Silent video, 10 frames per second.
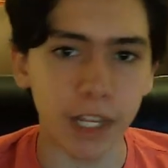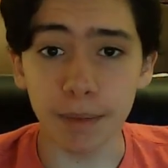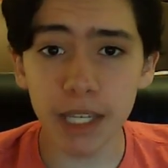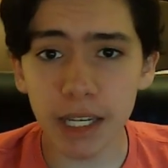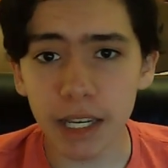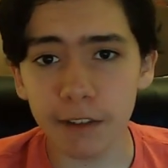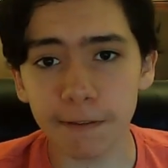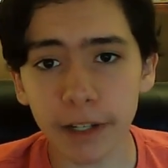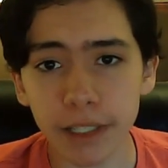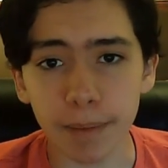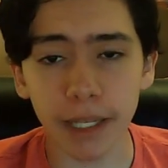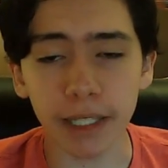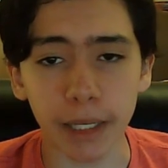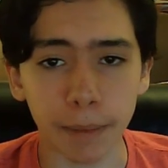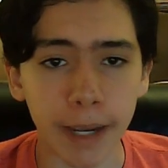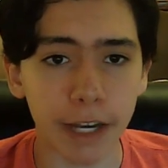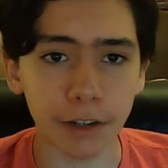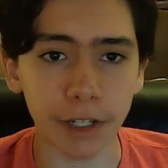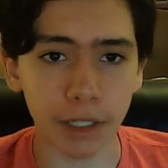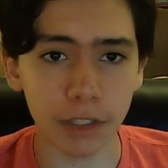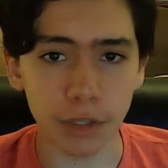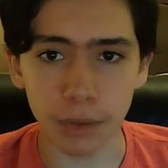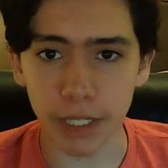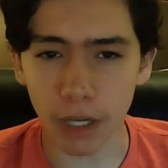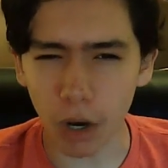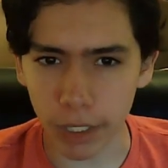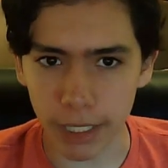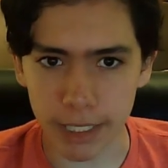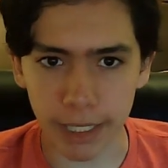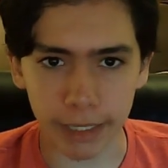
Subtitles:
To me, it felt a bit like pandering to the audience,